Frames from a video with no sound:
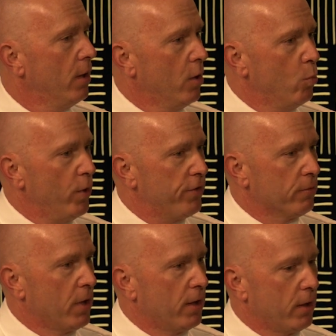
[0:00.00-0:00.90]

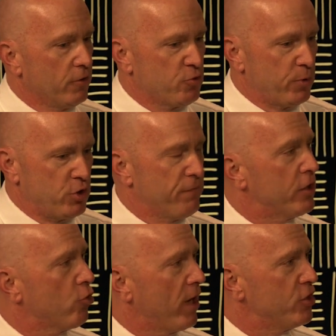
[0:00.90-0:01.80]
with
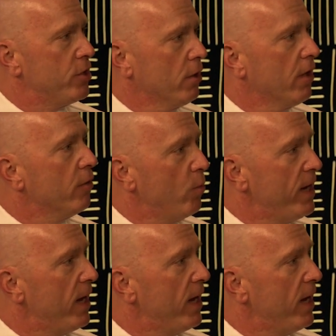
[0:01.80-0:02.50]
specific criteria that we